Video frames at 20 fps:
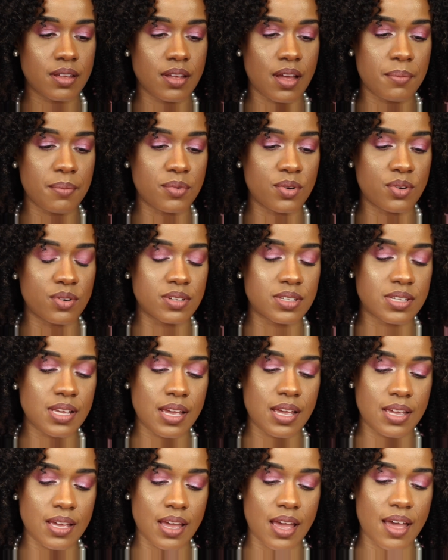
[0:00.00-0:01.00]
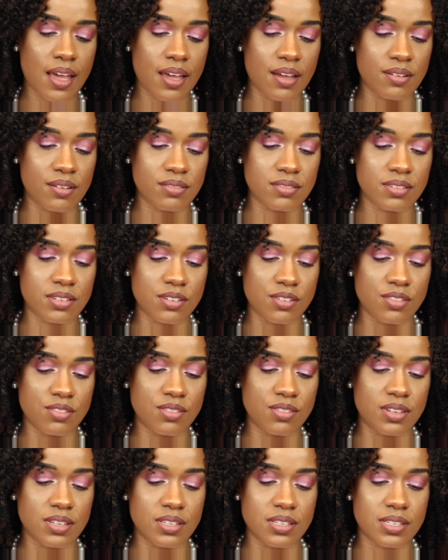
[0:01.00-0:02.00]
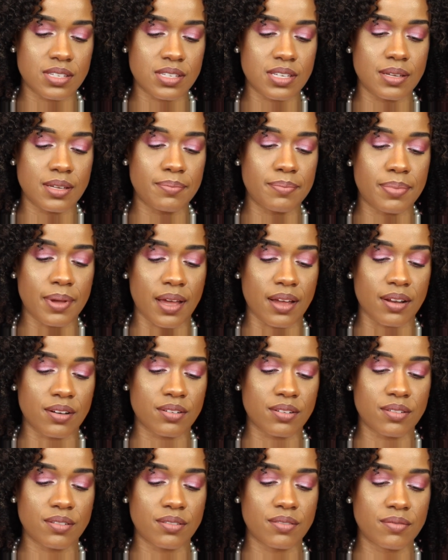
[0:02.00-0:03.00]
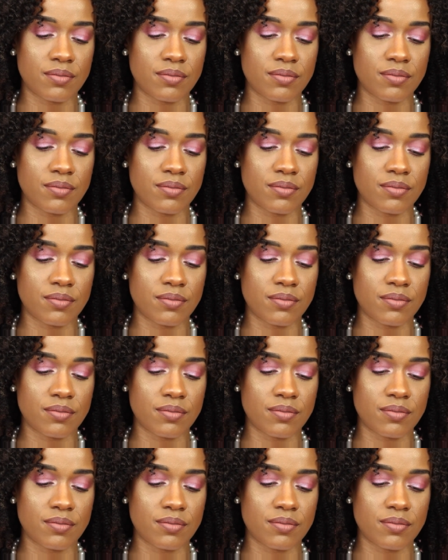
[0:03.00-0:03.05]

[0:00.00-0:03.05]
I'm going to take it out so you can see better.